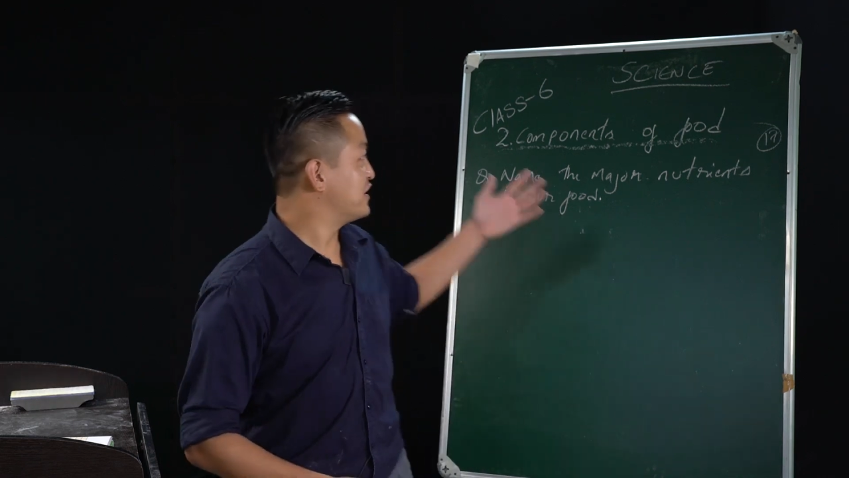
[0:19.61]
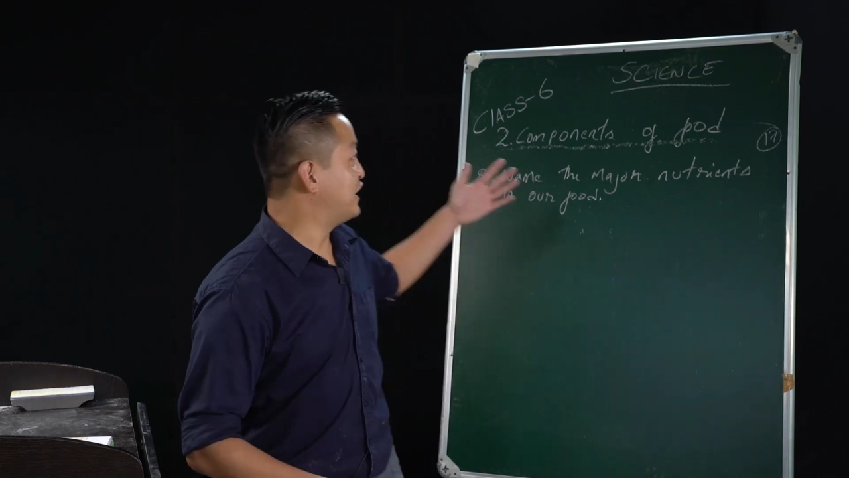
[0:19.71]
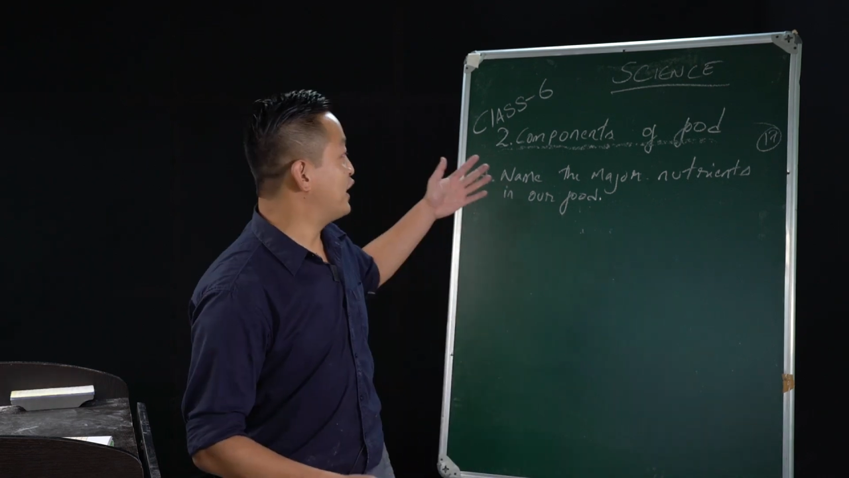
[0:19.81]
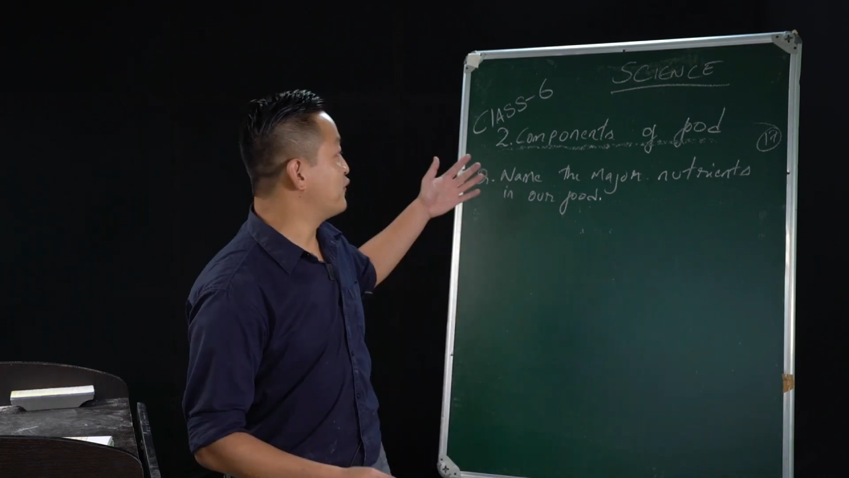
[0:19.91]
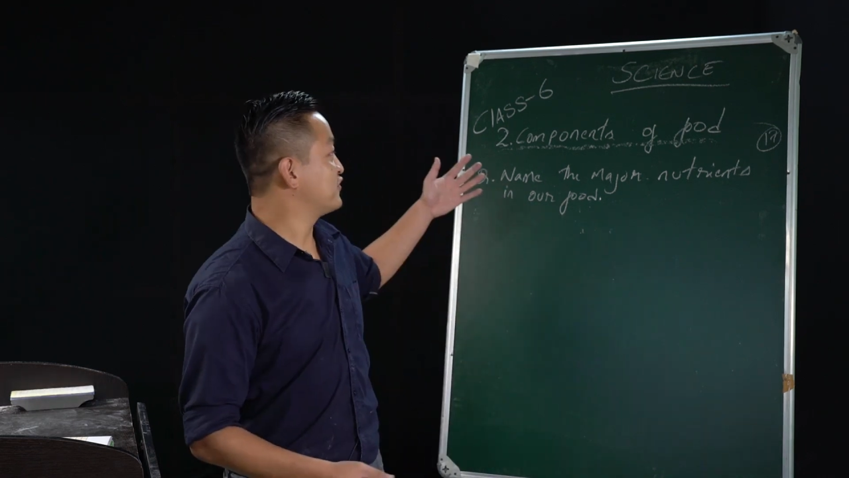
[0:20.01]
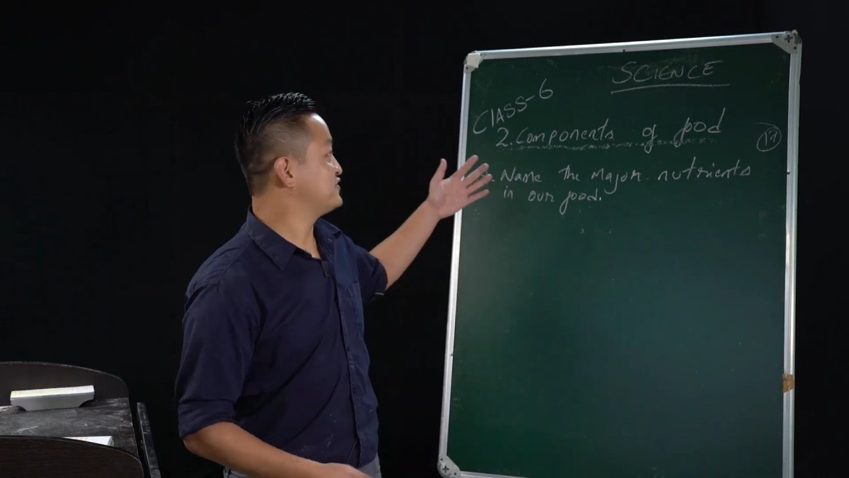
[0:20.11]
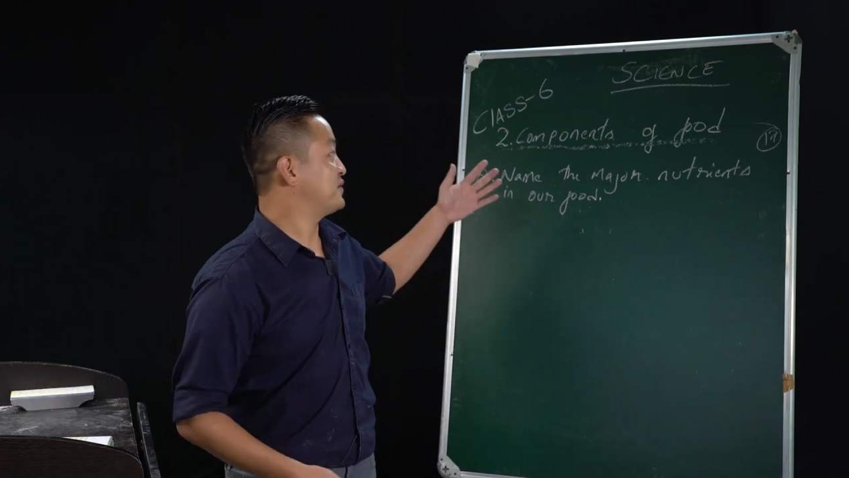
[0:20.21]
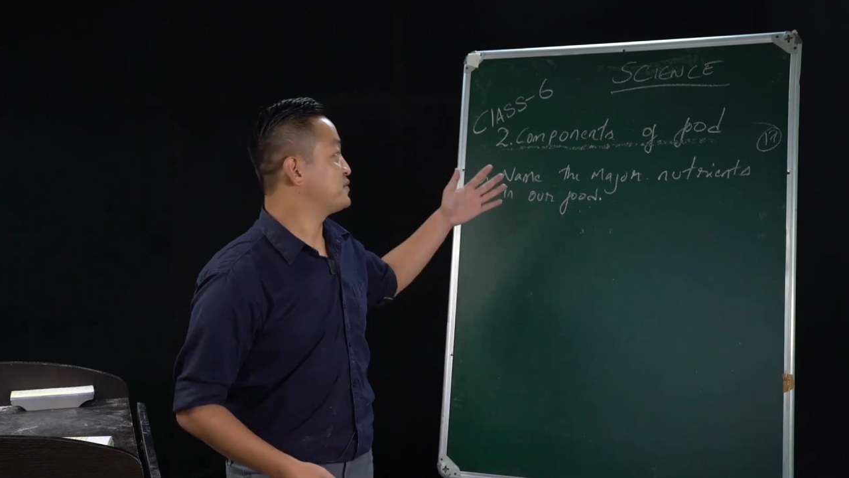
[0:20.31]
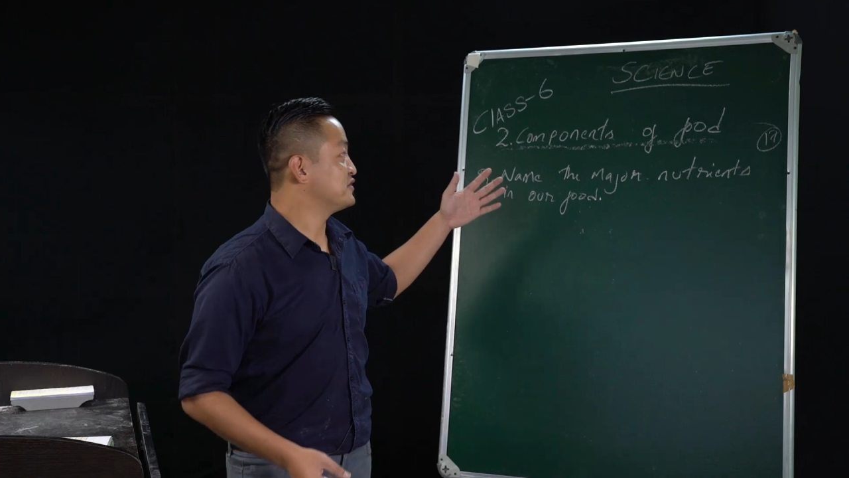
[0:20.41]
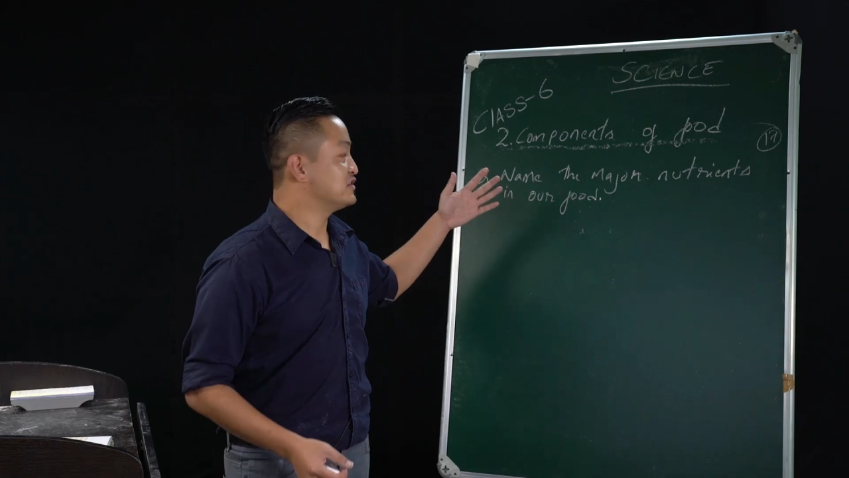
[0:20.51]
And the name of the
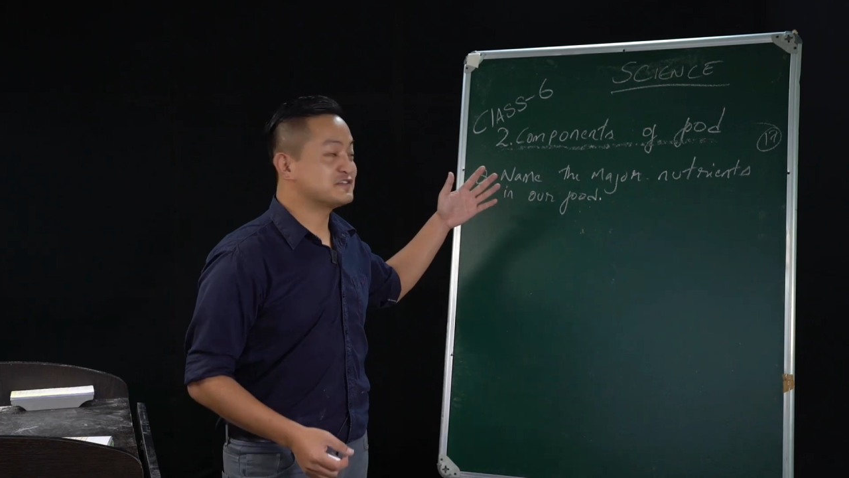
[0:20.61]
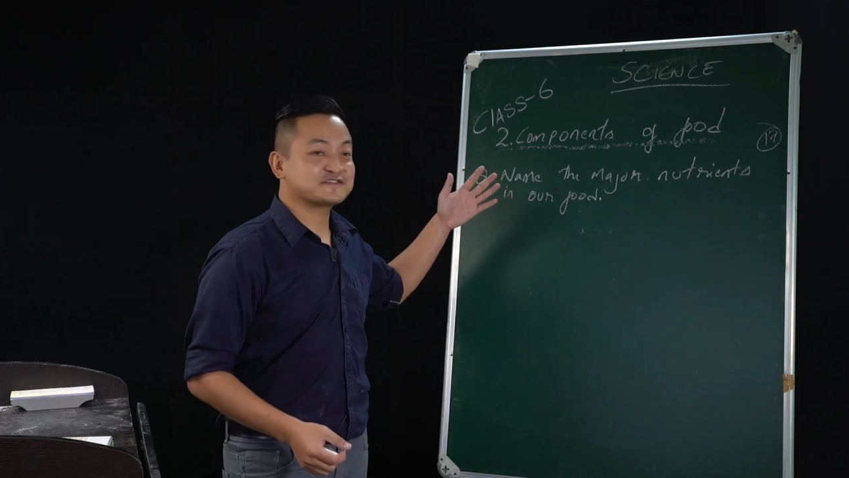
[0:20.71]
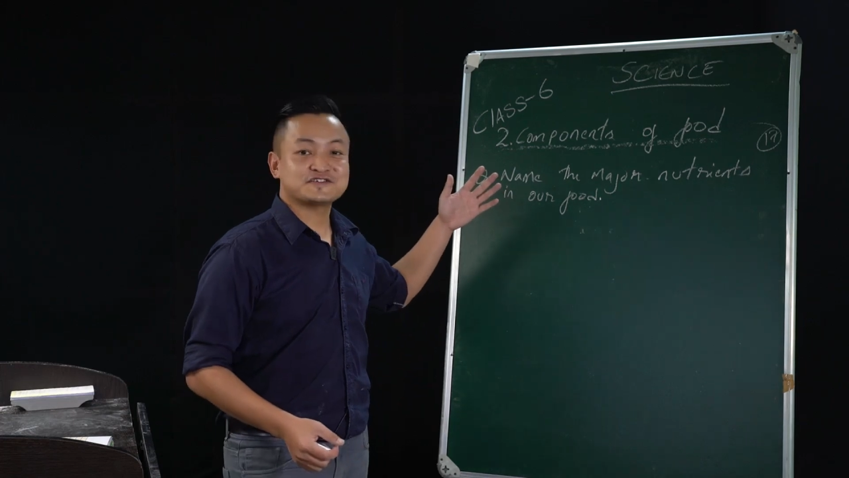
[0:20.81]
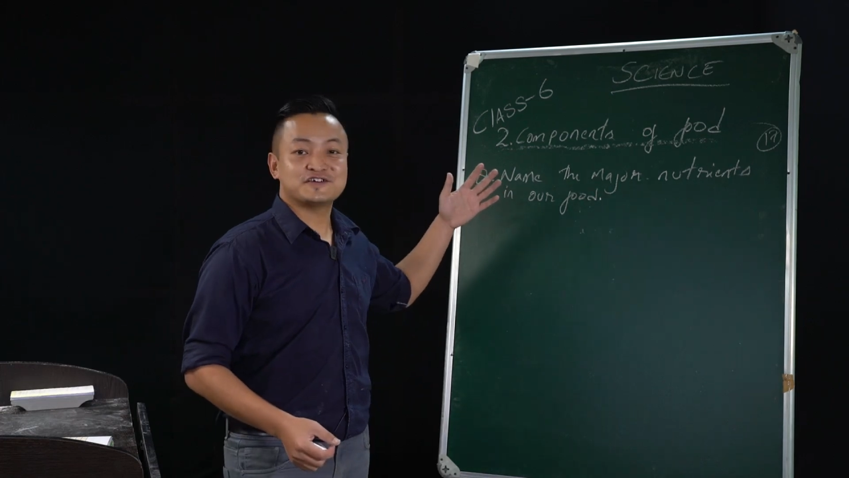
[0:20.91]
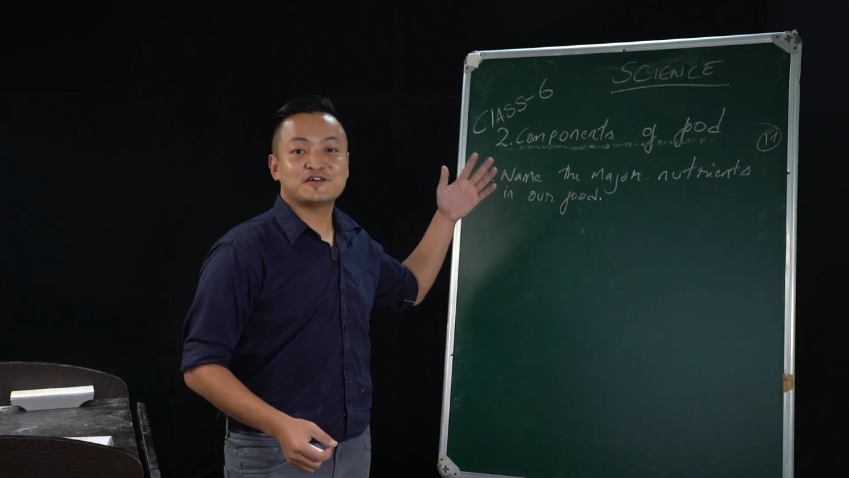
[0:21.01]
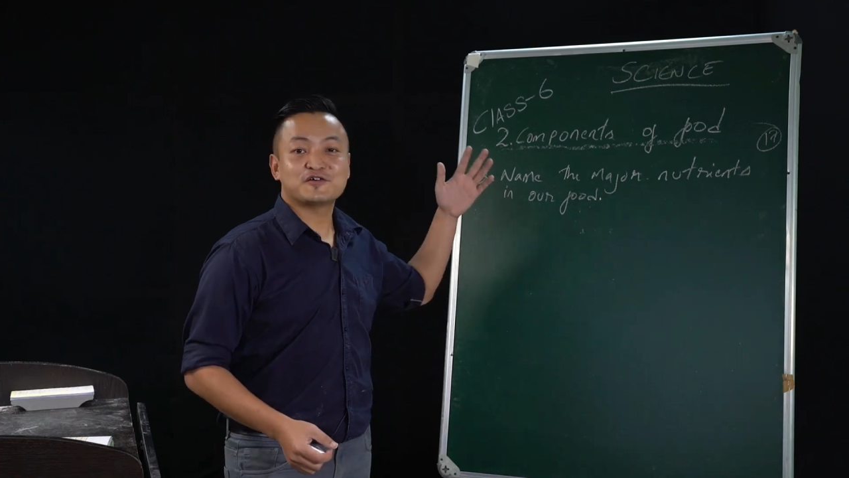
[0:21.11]
chapter is